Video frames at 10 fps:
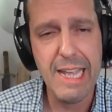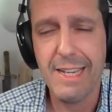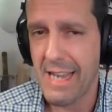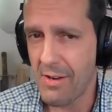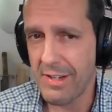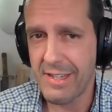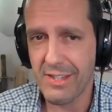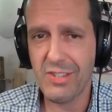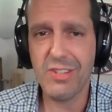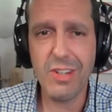down into
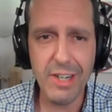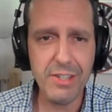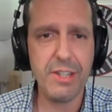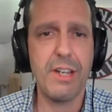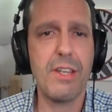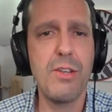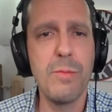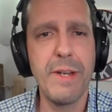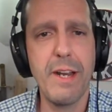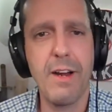such a
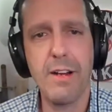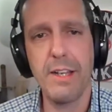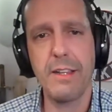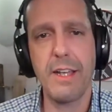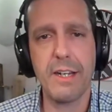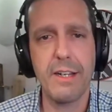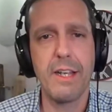humid area like